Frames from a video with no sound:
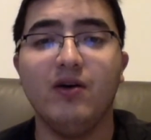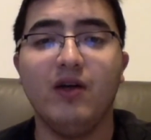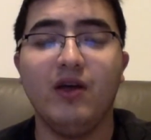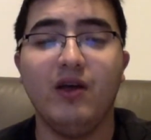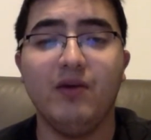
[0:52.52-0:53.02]

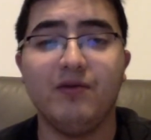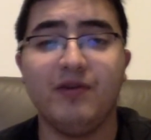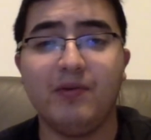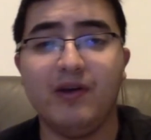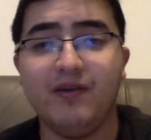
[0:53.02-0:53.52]
Hey, what's
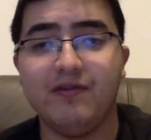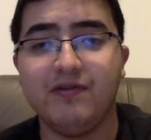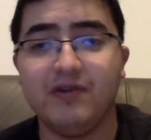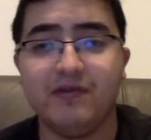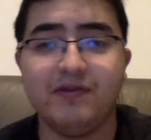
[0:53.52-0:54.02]
up, guys?
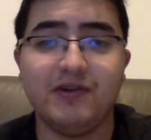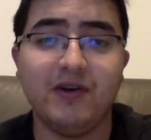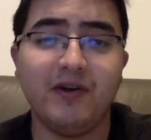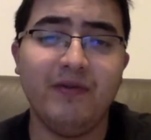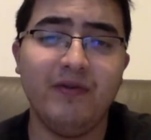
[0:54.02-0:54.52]
It's Jake
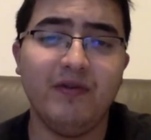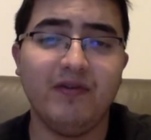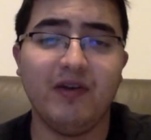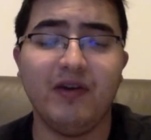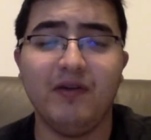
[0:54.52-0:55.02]
John,
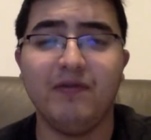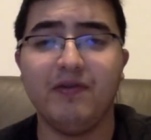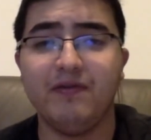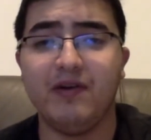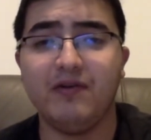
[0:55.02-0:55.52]
signing in for
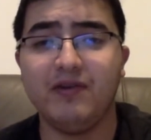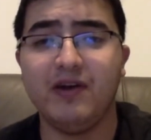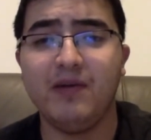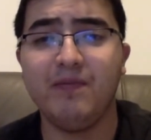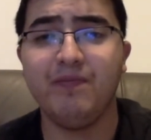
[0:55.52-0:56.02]
the final
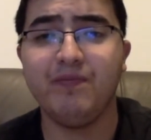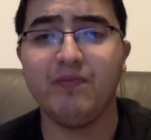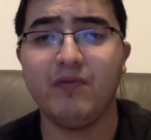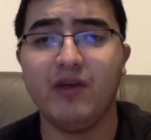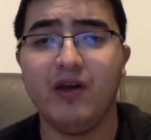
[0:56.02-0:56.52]
time.
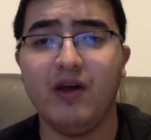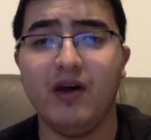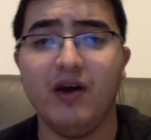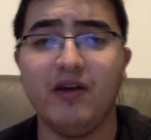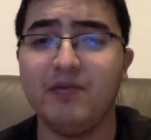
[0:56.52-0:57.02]

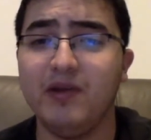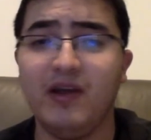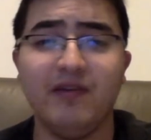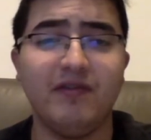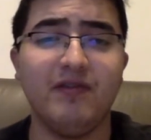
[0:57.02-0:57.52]
Uh, it's been
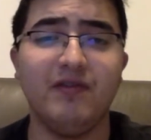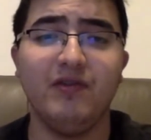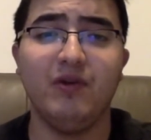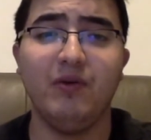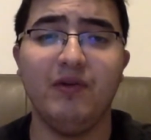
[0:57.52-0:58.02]
nice
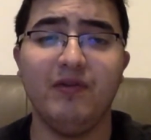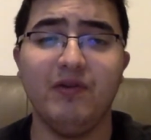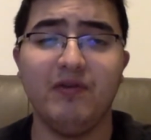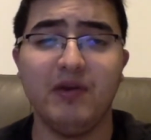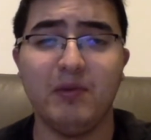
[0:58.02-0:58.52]
doing these
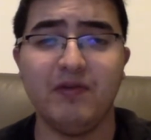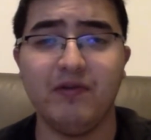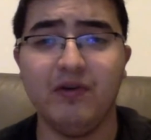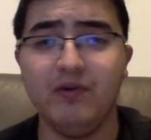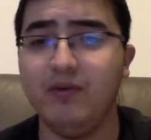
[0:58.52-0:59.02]
news segments for
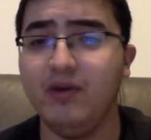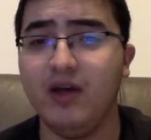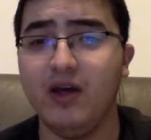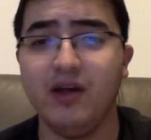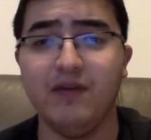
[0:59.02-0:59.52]
you,
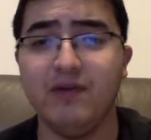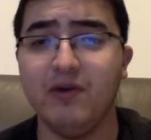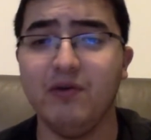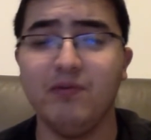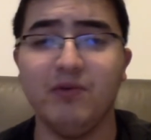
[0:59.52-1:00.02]
uh, even
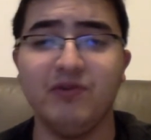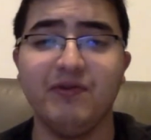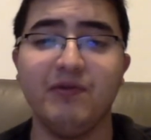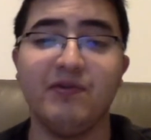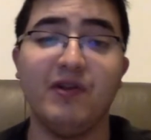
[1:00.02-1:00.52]
though most
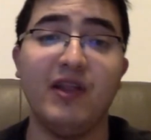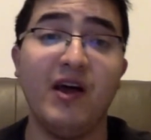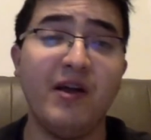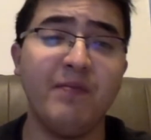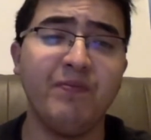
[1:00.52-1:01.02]
of it was
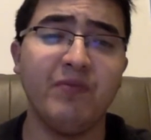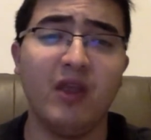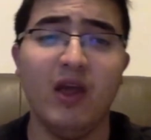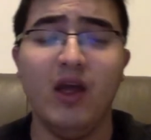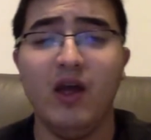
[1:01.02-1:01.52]
online.
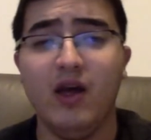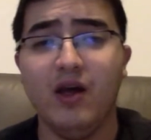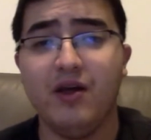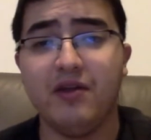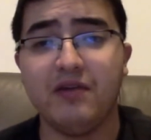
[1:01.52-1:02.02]

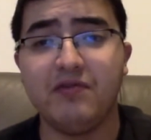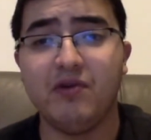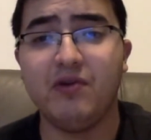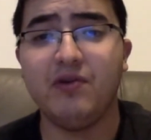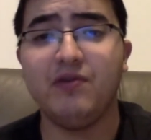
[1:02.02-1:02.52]
Thanks to
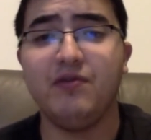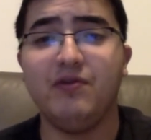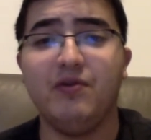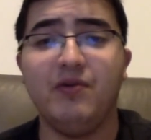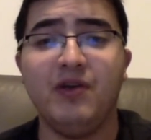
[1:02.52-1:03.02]
all those who
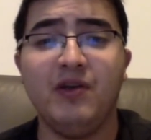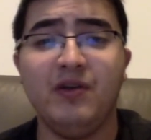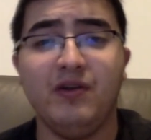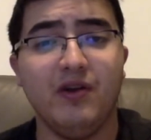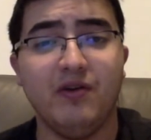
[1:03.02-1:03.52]
tuned in.
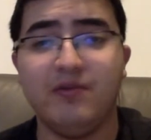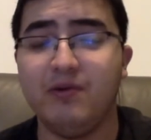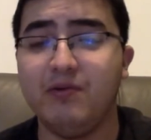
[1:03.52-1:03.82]
You know, it's been